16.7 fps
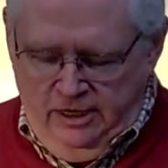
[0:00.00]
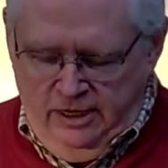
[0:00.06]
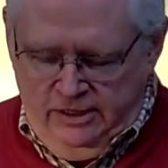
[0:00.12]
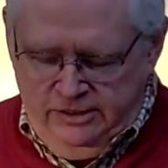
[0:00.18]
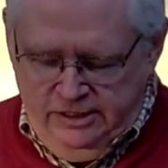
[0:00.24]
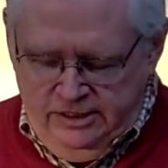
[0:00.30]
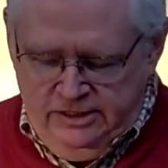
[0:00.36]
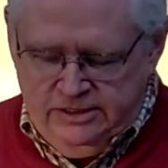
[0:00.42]

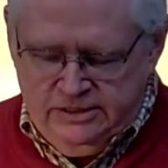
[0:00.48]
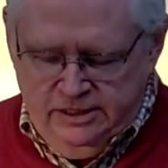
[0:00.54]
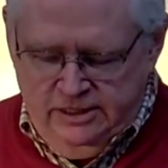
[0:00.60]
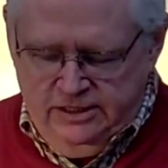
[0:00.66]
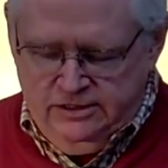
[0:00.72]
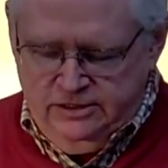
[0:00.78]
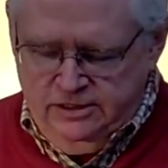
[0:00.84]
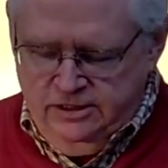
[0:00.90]
And then he
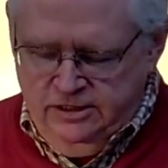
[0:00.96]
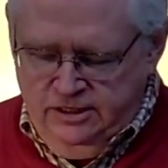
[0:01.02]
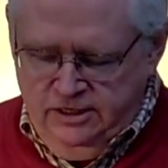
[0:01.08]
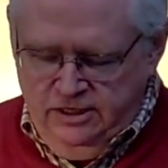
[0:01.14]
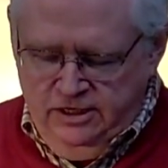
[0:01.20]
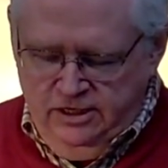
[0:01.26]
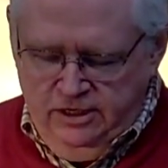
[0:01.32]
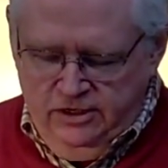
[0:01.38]
says,
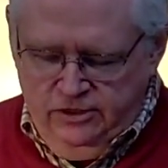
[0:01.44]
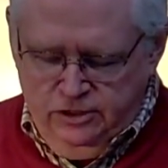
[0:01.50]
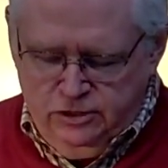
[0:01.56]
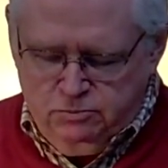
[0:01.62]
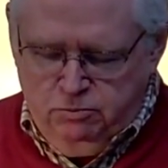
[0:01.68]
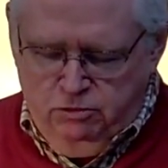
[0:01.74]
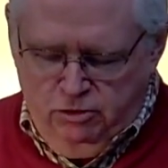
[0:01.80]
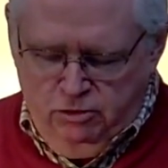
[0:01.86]

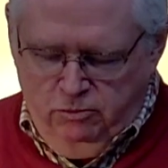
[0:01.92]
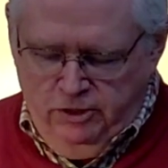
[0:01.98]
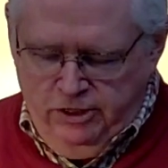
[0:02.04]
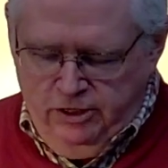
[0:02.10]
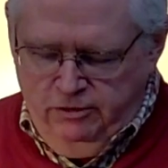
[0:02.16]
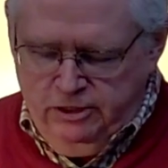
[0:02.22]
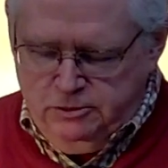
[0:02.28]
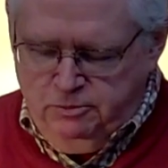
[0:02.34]
this poor
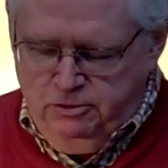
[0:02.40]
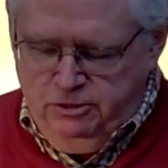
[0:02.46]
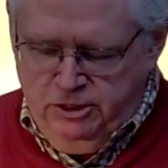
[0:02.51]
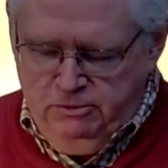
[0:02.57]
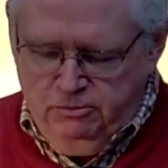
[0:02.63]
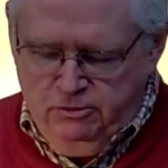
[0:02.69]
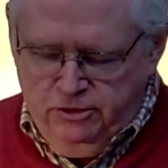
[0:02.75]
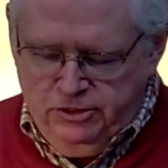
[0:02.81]
widow has
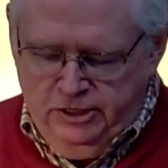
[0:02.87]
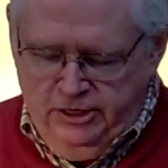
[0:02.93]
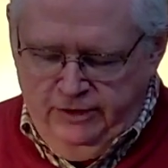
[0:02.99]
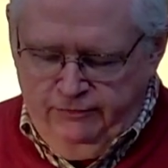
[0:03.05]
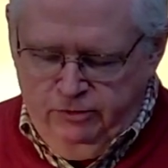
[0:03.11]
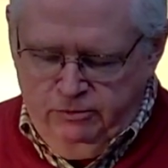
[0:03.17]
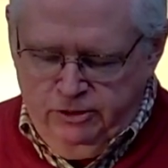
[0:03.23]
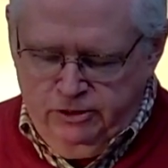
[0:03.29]
put in more than
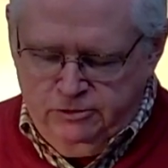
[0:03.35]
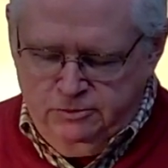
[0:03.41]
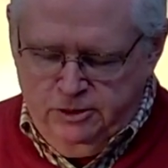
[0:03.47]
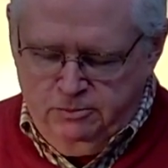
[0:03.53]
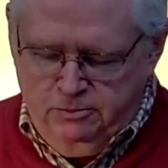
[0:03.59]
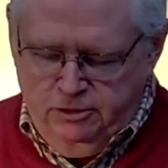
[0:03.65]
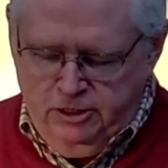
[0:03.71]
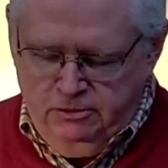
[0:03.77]
everyone who's
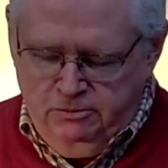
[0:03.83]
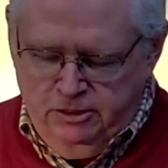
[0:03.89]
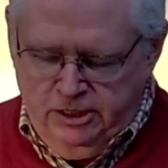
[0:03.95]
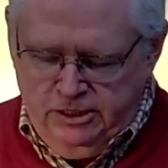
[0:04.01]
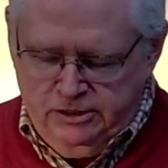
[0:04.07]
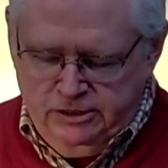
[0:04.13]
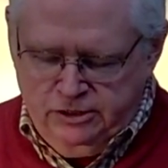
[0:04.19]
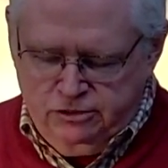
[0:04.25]
been putting
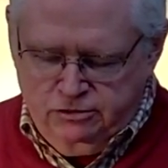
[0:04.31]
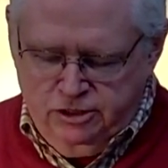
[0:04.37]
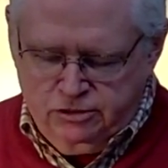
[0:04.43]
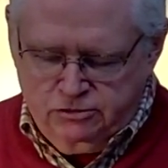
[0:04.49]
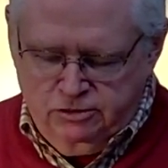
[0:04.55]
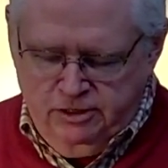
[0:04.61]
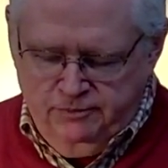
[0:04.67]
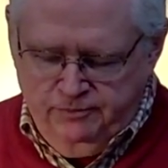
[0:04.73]
money in the
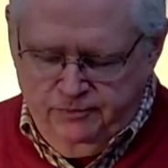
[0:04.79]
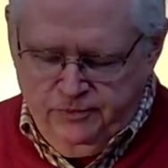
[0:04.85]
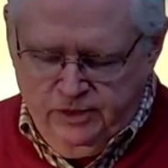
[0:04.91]
treasury.